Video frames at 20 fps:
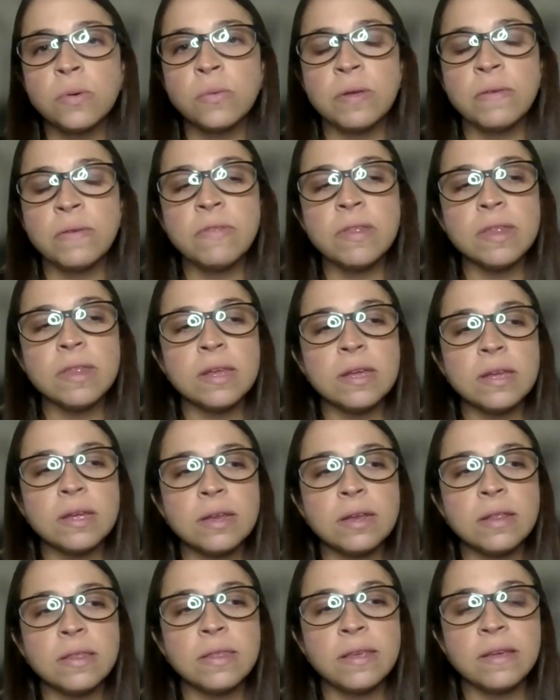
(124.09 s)
We've
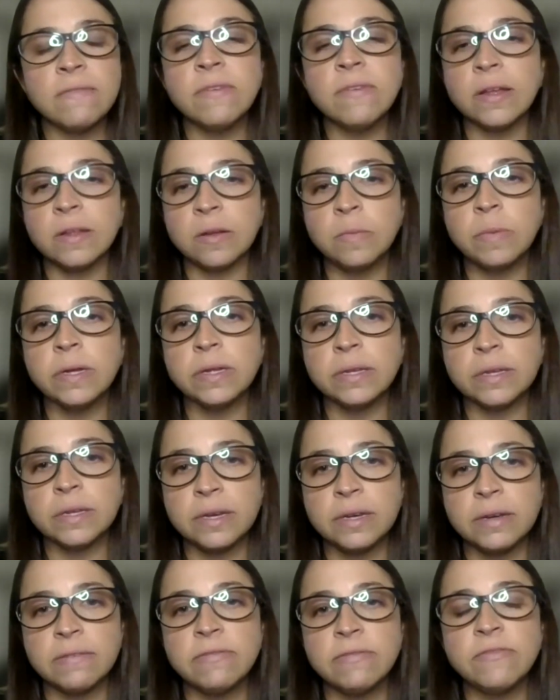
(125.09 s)
seen the
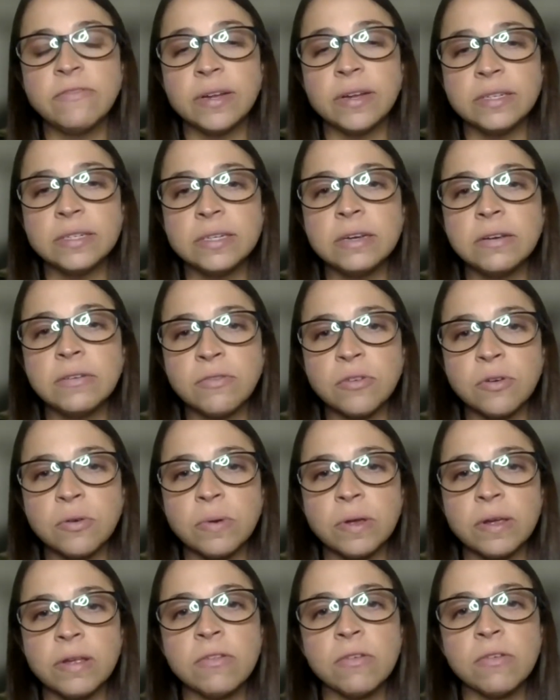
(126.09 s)
availability of funding for
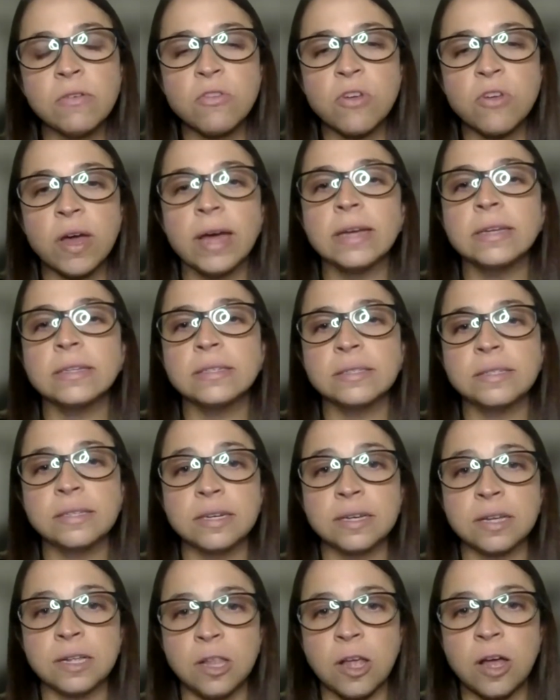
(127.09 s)
research has
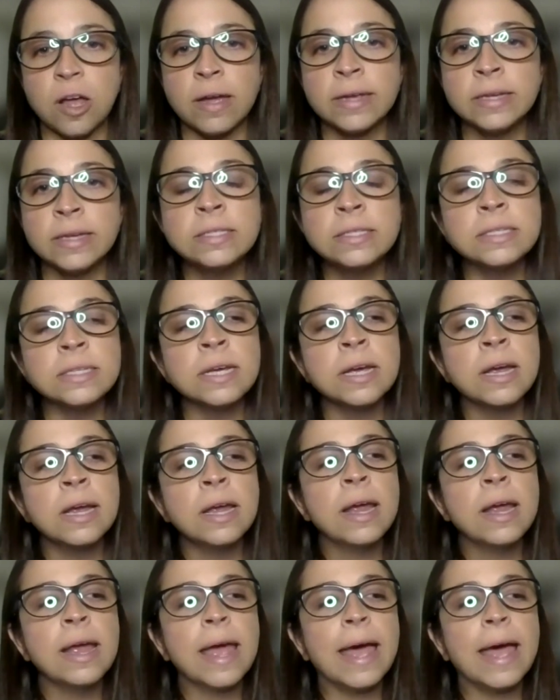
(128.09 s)
declined,
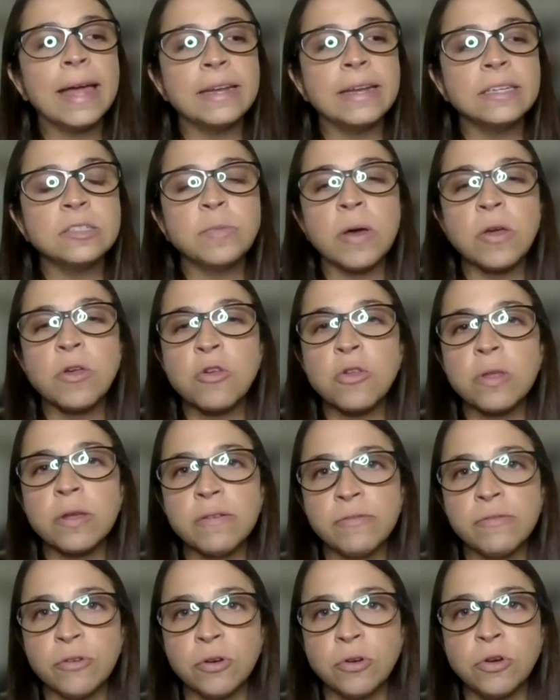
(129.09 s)
and especially
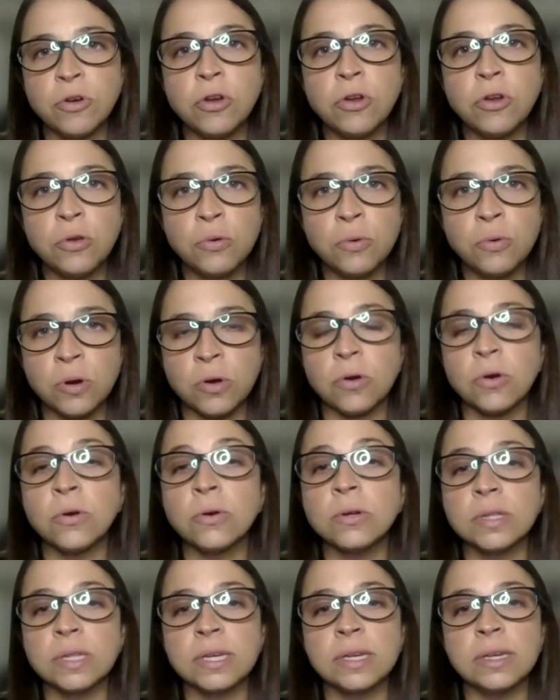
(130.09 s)
for new or
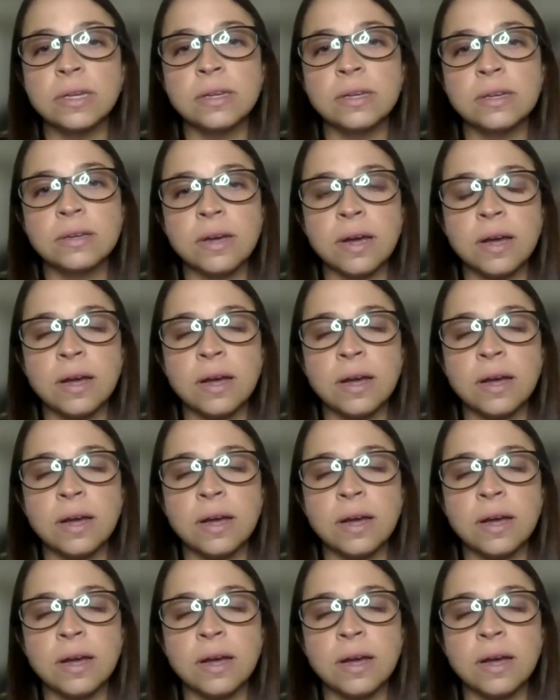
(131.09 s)
early